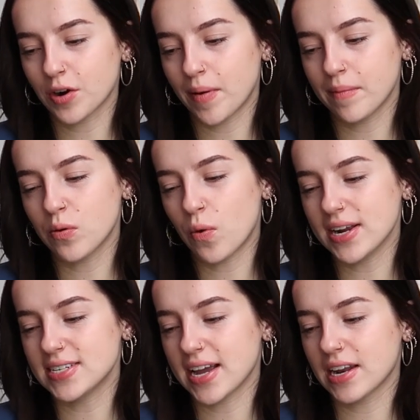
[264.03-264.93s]
remember
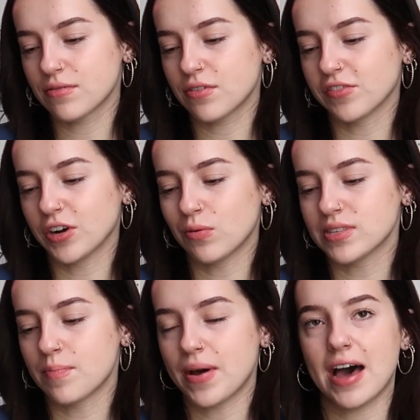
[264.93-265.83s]
why dating for real
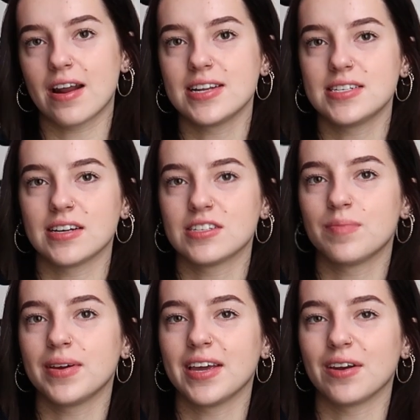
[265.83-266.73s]
was a bad idea to
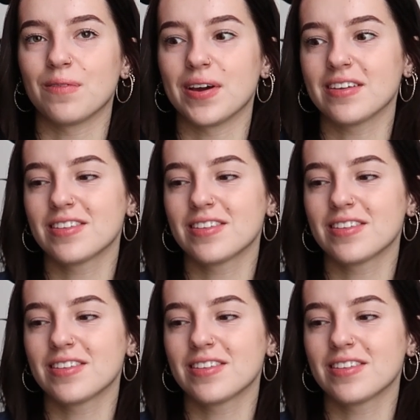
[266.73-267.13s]
begin with.